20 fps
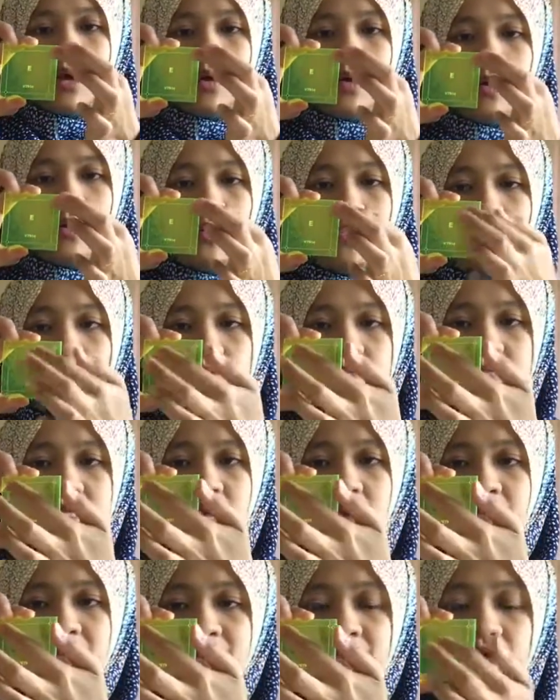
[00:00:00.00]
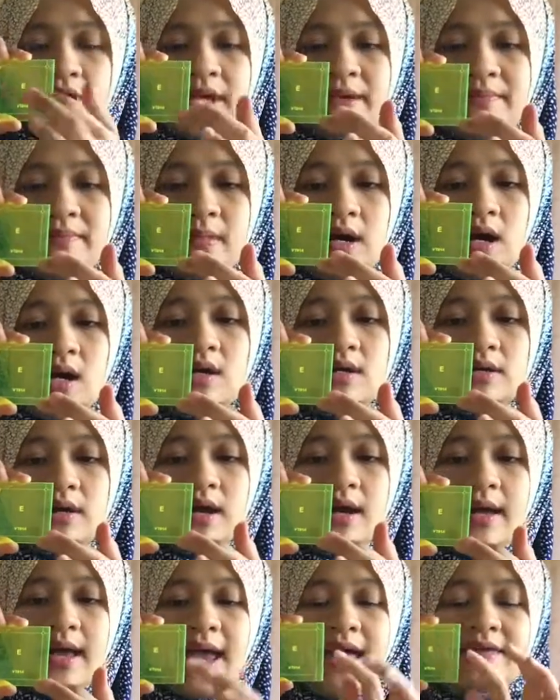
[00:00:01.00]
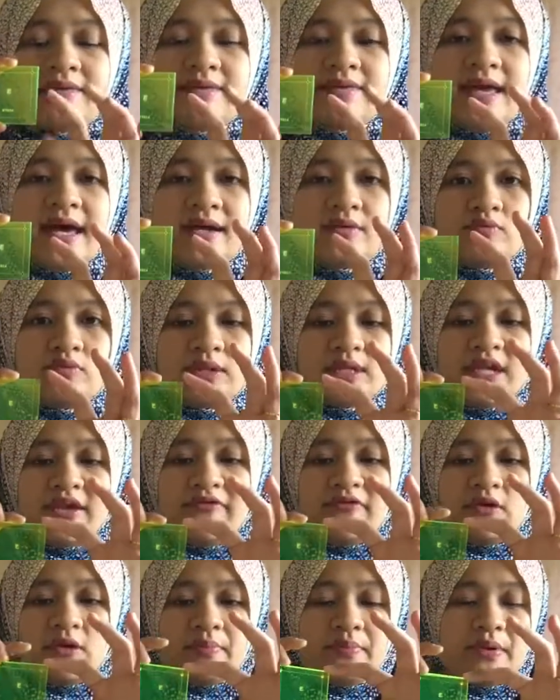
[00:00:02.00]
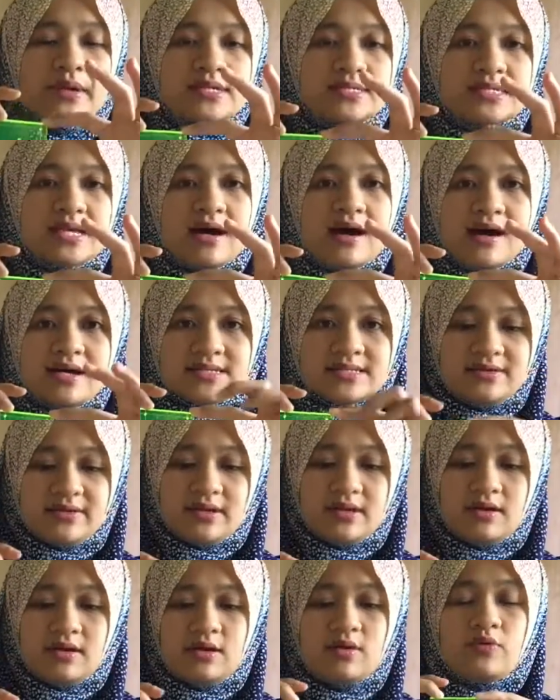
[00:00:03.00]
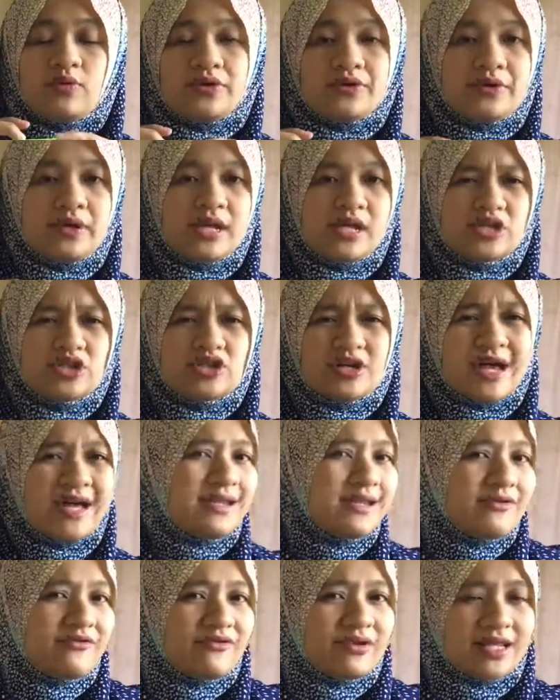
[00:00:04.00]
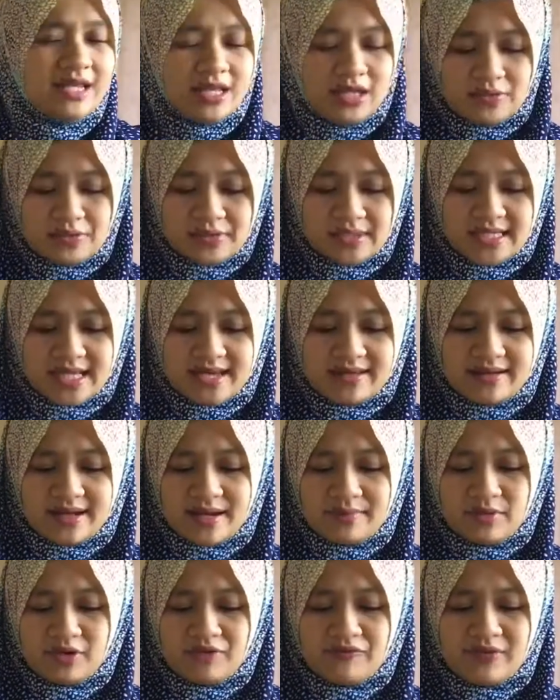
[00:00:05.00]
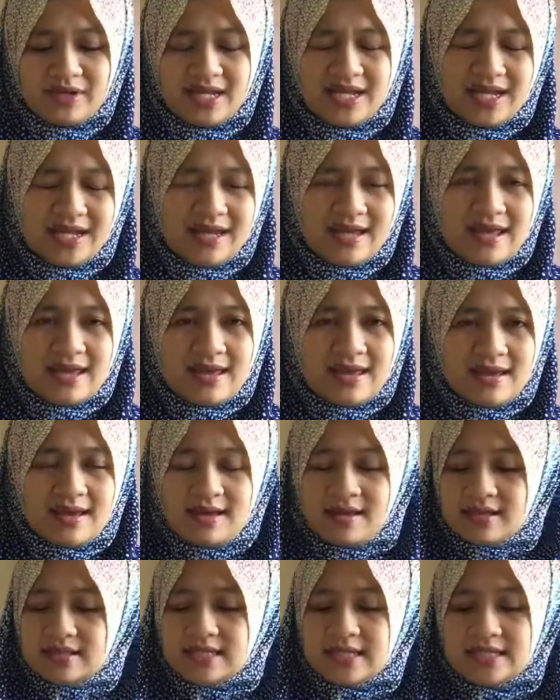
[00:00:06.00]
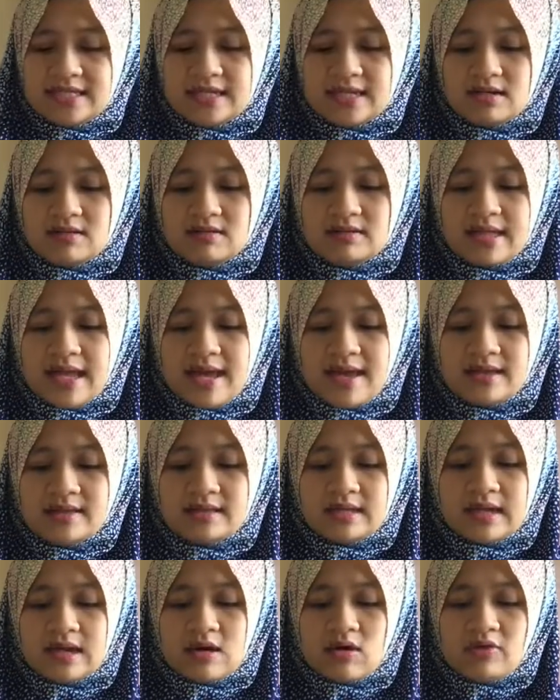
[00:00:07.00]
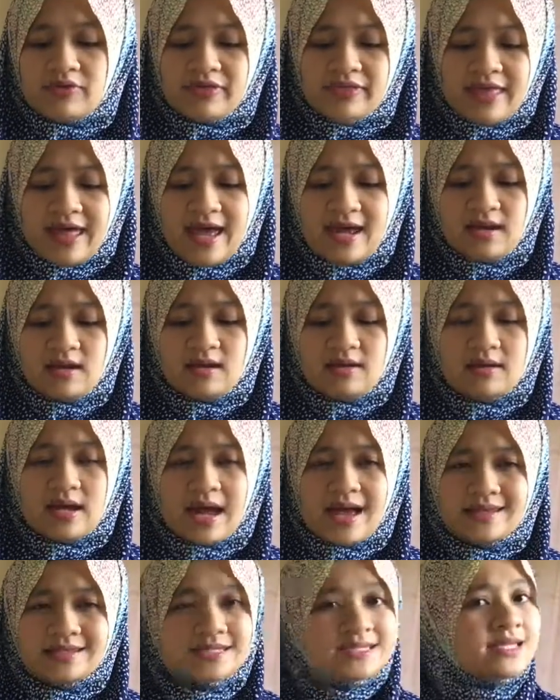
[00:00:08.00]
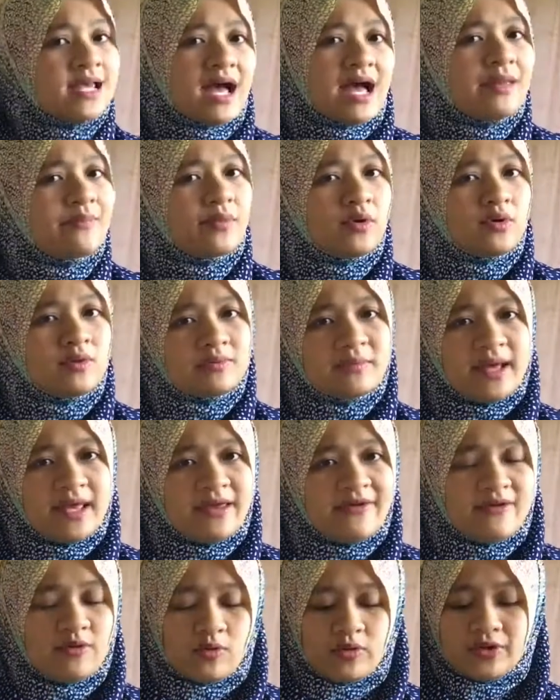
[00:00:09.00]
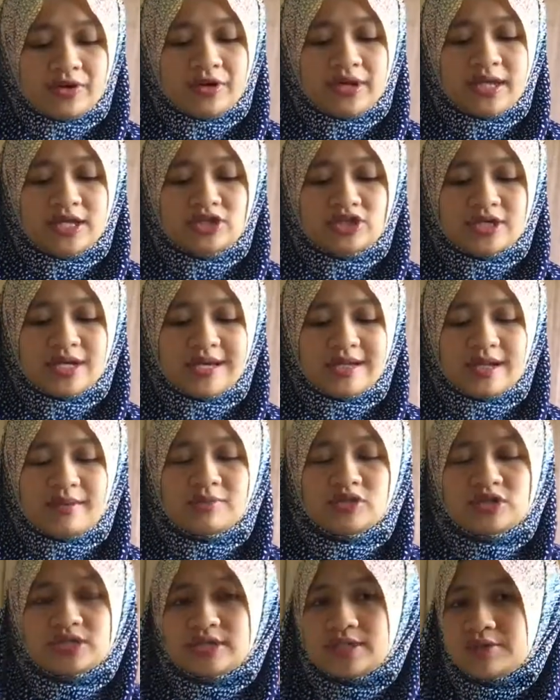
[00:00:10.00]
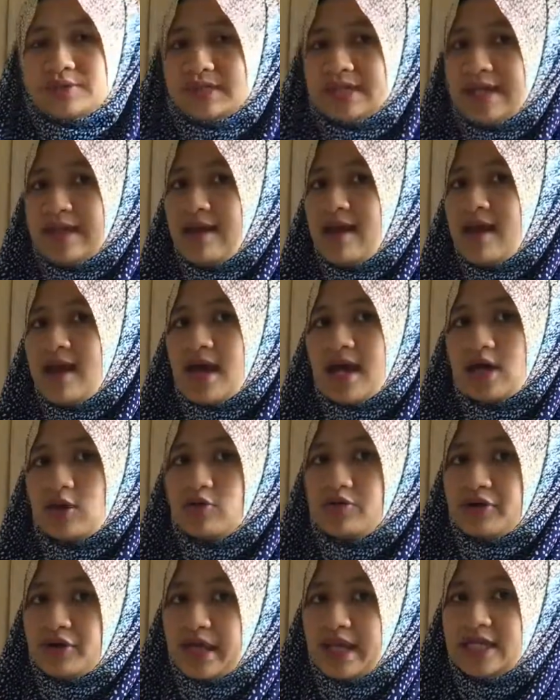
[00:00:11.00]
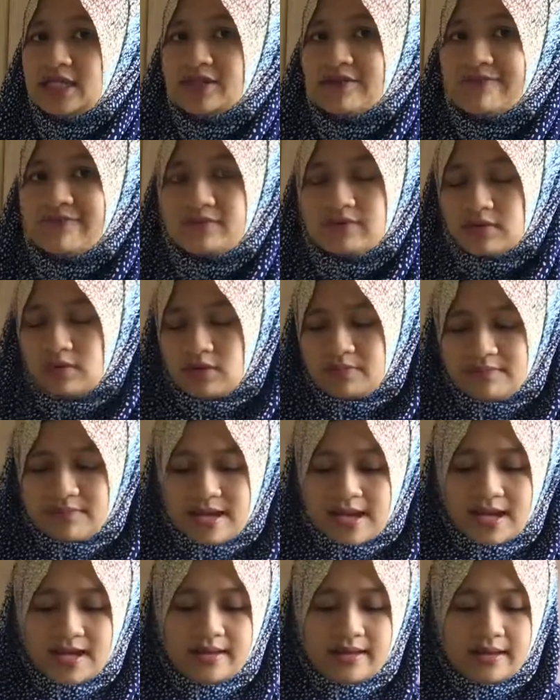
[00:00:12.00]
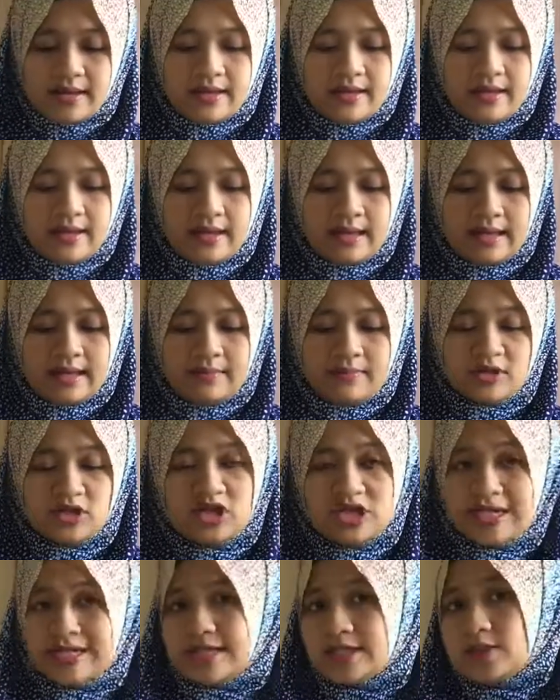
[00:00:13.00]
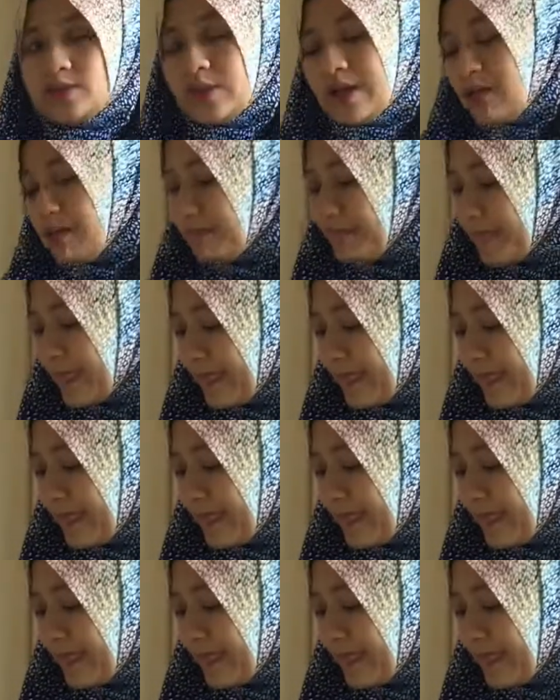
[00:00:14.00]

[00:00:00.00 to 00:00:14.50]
holes there which you can mark and that will give you a precise quarter inch I didn't really use that I'm not really detailed that on that I just eyeball my quarter inch and I'm just using a quarter inch foot on my machine as well.